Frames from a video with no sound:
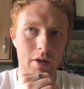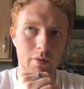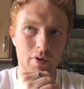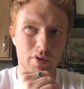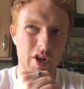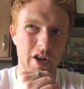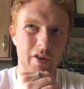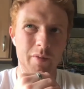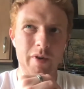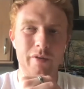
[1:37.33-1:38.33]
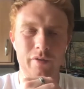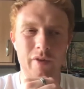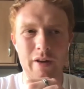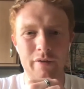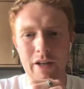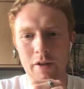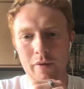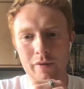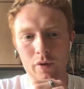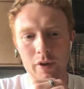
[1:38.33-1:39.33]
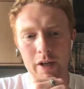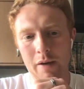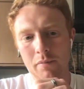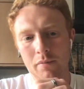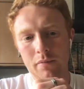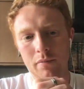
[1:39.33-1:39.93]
which would generally be 5 days before the game